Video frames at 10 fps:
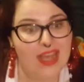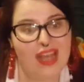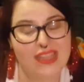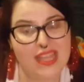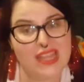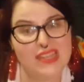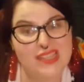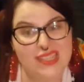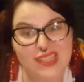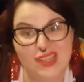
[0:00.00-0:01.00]
And then
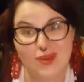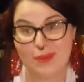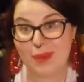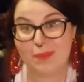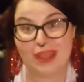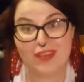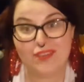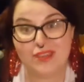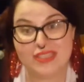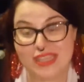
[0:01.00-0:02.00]
we might play a
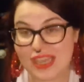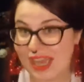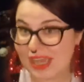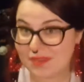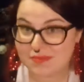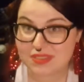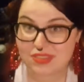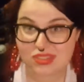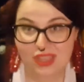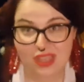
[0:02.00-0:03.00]
few silly
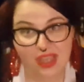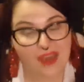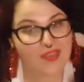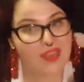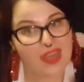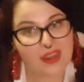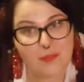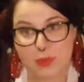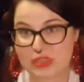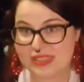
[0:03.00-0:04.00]
games, and
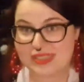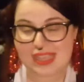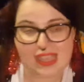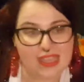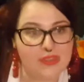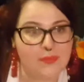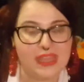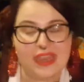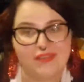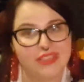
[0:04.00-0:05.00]
then Boxing Day,
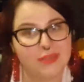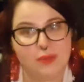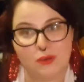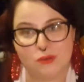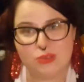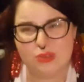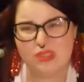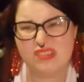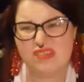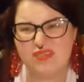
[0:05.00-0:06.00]
we have a typical
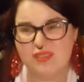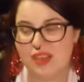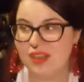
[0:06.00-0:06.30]
sort of,